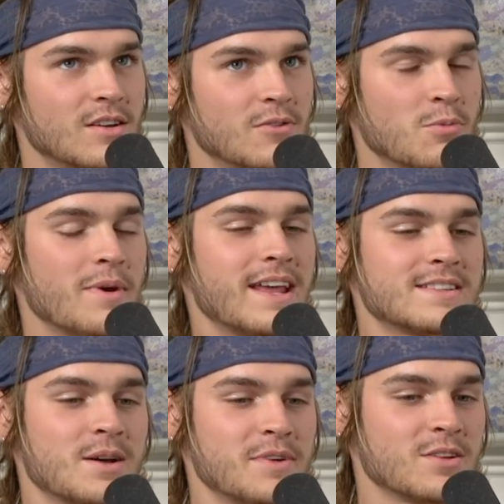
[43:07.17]
My dad
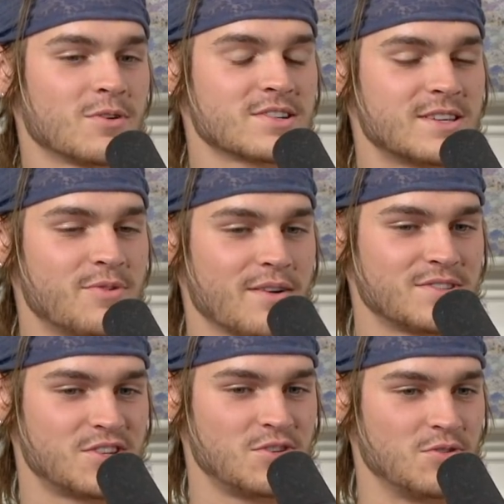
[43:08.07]
taught me how to water ski when I
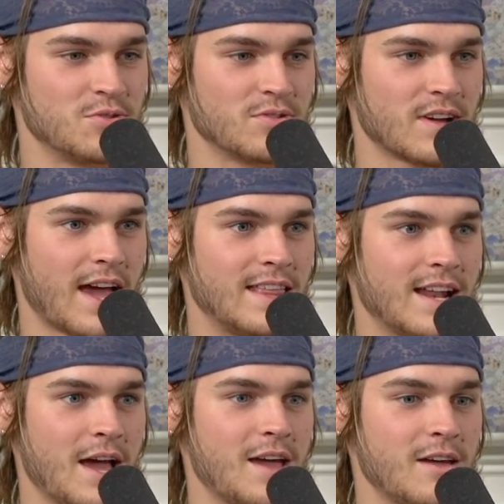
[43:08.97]
was 2, and then
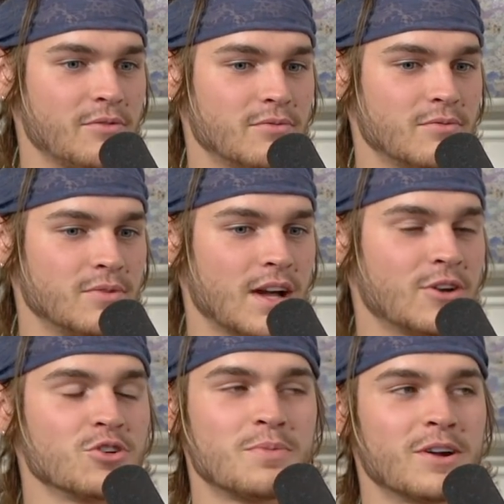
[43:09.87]
I
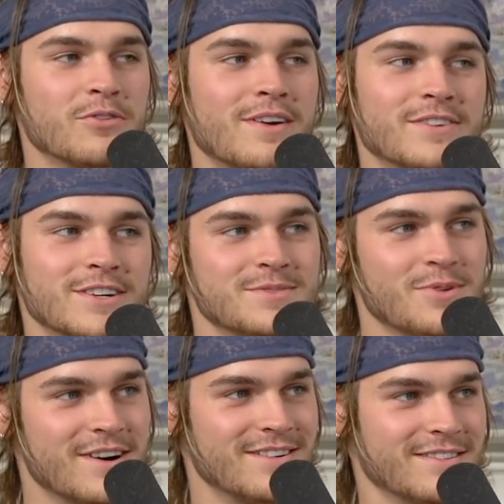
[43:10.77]
grew up on a river as well.